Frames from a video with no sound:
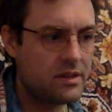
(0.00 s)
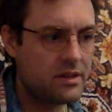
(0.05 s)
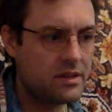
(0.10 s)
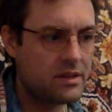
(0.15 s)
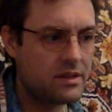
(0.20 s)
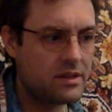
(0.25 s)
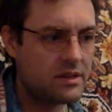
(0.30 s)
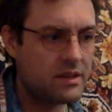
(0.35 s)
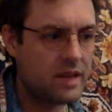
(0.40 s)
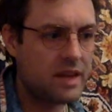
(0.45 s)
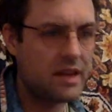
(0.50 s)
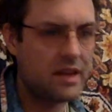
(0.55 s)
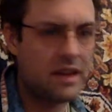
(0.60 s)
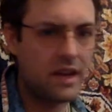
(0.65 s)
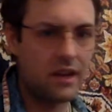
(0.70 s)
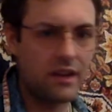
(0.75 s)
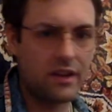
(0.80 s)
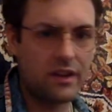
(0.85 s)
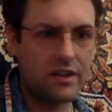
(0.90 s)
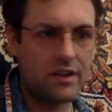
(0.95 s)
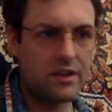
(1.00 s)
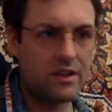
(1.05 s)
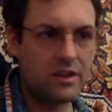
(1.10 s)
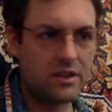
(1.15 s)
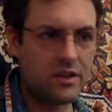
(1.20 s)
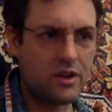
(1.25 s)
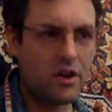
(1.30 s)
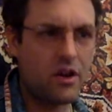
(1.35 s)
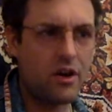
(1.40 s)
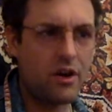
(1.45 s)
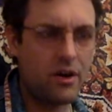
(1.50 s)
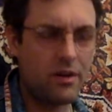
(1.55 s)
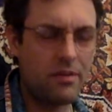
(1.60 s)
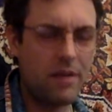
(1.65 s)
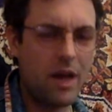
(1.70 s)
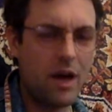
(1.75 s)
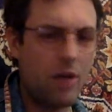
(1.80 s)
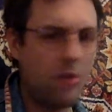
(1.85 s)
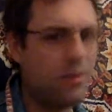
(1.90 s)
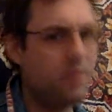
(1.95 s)
psychedelic guitar
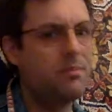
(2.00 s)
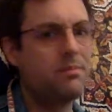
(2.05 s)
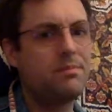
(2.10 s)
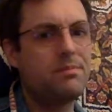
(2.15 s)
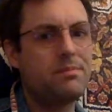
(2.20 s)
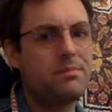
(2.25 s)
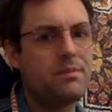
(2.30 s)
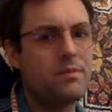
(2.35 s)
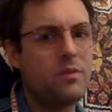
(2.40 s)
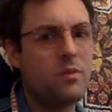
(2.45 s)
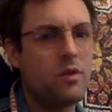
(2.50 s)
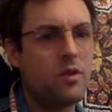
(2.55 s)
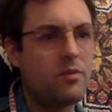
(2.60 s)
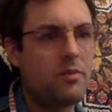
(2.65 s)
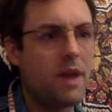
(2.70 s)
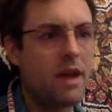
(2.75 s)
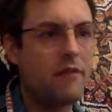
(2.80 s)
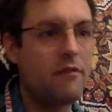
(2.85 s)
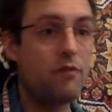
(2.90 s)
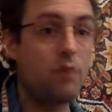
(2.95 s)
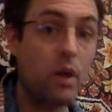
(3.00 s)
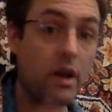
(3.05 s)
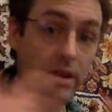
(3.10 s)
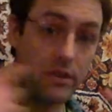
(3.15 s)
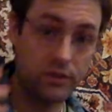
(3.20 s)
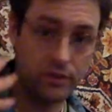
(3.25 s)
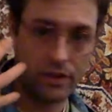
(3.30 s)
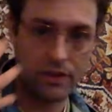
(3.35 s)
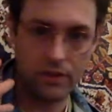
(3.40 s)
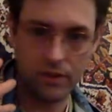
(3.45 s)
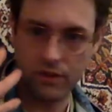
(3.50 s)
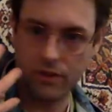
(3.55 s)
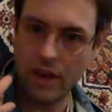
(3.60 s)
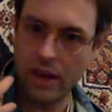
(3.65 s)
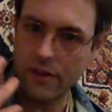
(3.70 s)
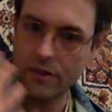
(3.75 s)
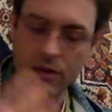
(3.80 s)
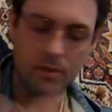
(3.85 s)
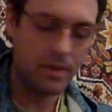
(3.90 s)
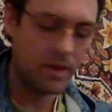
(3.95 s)
album with my voice at the
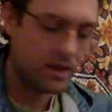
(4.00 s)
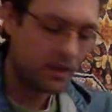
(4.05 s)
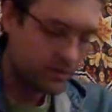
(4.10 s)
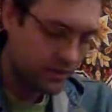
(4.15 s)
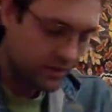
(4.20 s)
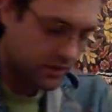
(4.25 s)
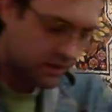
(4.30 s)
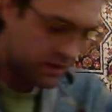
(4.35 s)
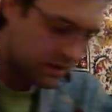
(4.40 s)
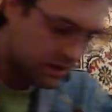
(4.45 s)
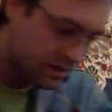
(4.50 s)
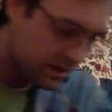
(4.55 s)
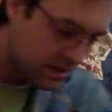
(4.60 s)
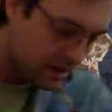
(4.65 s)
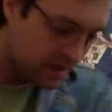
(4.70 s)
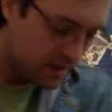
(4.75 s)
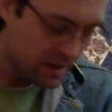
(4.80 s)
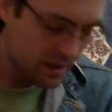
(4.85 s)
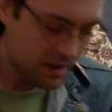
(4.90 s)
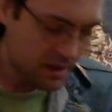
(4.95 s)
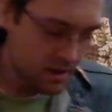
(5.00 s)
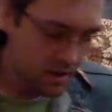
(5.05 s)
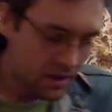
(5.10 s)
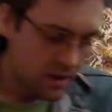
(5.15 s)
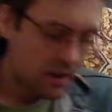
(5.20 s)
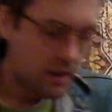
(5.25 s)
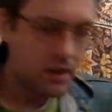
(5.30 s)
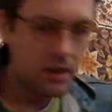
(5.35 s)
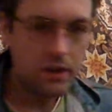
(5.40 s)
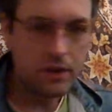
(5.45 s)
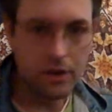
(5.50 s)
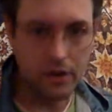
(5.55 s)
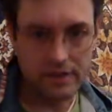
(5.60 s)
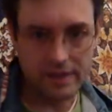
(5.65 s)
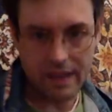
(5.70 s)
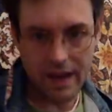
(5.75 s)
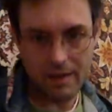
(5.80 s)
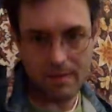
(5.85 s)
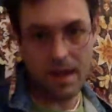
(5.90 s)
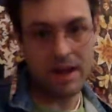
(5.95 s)
center, because it
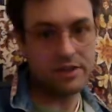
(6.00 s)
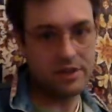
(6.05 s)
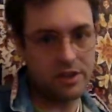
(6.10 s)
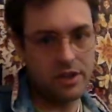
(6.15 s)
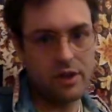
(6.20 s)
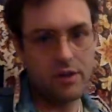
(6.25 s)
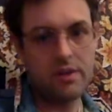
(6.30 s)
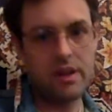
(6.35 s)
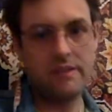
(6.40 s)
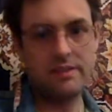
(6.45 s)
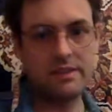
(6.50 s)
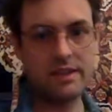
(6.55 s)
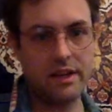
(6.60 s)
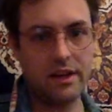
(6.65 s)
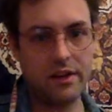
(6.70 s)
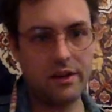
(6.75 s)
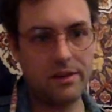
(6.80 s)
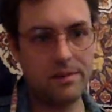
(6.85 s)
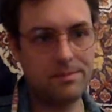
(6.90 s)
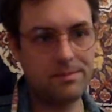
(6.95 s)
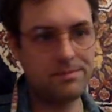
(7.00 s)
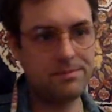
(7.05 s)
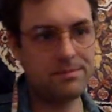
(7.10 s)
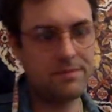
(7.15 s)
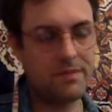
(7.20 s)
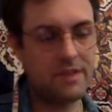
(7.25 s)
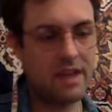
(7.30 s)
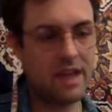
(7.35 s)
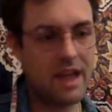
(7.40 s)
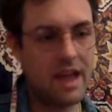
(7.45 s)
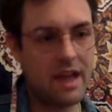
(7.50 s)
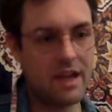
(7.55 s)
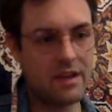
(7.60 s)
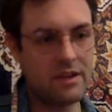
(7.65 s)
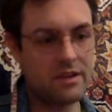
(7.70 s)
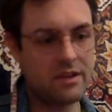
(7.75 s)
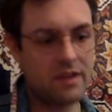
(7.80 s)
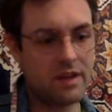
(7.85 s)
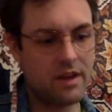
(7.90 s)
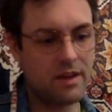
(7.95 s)
turns out I'm actually an okay singer.
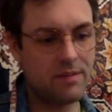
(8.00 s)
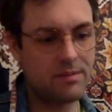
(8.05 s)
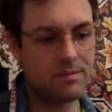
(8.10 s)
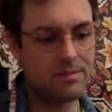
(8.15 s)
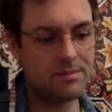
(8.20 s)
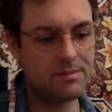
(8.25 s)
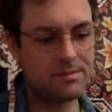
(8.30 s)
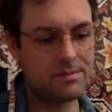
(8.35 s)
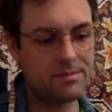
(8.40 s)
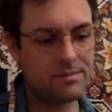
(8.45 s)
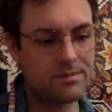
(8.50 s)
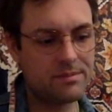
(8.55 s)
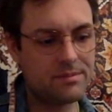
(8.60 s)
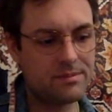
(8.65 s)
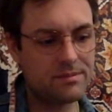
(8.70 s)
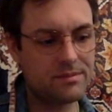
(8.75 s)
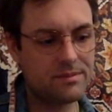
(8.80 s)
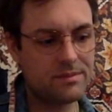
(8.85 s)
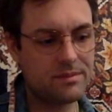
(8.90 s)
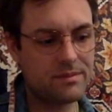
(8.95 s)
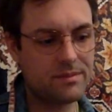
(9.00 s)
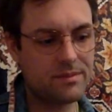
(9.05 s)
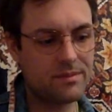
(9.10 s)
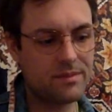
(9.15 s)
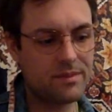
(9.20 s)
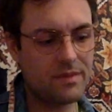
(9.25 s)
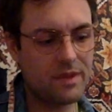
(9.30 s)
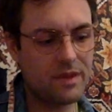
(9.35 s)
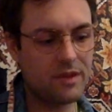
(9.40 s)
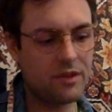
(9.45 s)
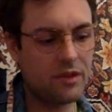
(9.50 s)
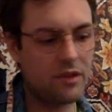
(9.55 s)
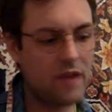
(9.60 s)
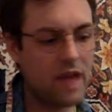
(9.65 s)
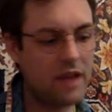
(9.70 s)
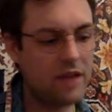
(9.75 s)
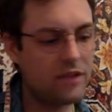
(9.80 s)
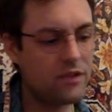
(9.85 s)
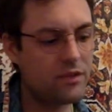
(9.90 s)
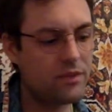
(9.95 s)
And so
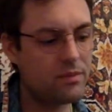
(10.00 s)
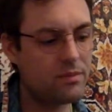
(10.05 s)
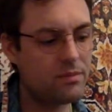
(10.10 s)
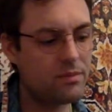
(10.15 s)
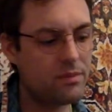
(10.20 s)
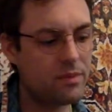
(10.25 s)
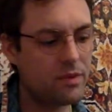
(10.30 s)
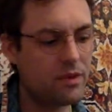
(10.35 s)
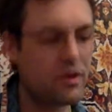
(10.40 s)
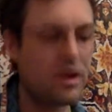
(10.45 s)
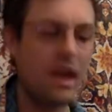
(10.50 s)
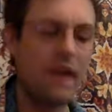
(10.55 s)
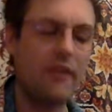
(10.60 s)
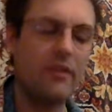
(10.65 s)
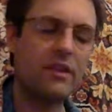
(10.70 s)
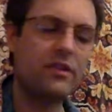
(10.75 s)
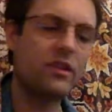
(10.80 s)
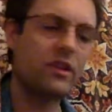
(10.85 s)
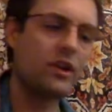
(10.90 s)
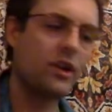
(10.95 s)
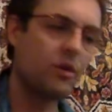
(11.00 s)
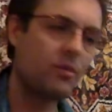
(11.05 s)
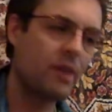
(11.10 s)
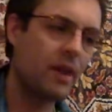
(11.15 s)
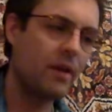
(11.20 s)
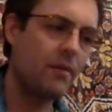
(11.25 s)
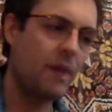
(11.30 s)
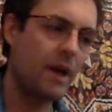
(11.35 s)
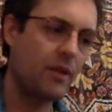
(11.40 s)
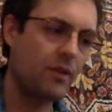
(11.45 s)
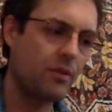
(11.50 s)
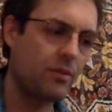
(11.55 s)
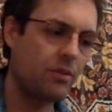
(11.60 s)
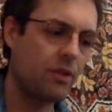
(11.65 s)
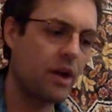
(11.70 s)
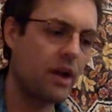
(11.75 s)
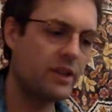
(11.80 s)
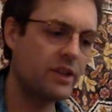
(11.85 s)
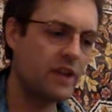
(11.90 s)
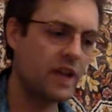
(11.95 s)
that's okay. That's a little bit about the
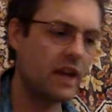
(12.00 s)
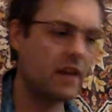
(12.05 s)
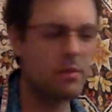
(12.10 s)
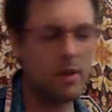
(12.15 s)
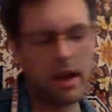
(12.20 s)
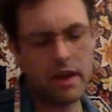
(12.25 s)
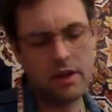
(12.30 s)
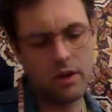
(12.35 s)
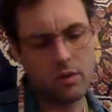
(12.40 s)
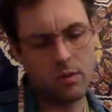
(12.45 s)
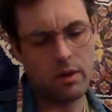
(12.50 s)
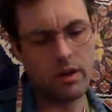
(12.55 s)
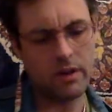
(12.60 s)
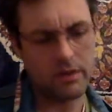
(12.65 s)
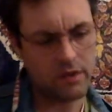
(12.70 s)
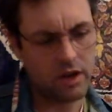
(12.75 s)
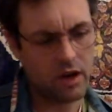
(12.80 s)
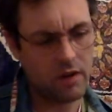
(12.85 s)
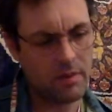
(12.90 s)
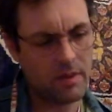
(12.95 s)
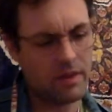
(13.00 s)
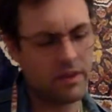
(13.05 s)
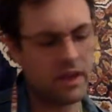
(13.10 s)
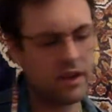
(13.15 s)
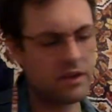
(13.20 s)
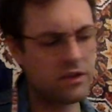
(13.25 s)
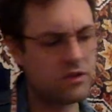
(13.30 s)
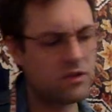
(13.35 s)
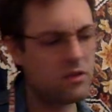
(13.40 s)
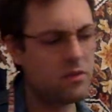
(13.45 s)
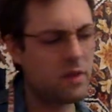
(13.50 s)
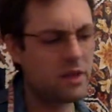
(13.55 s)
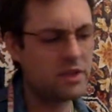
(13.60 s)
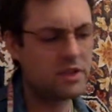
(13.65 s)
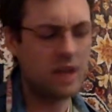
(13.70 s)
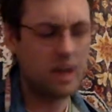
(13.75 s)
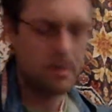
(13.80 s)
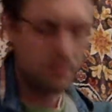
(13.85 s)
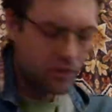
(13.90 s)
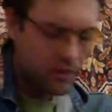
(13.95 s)
project, but I don't want to talk about that too
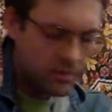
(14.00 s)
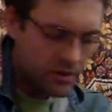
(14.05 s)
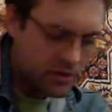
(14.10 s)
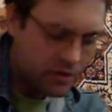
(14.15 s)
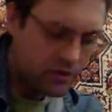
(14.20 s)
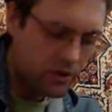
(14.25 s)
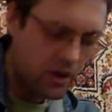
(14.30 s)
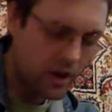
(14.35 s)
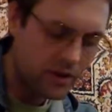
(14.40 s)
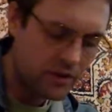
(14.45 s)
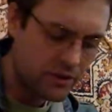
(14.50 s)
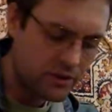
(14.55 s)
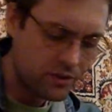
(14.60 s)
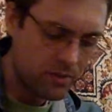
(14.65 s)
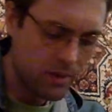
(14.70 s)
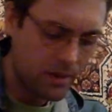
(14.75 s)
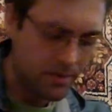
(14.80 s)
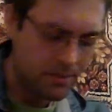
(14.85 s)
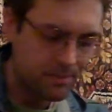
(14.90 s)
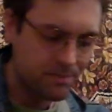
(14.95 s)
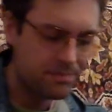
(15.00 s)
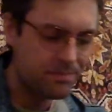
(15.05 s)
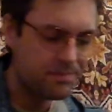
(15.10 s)
much yet, because I'm just trying to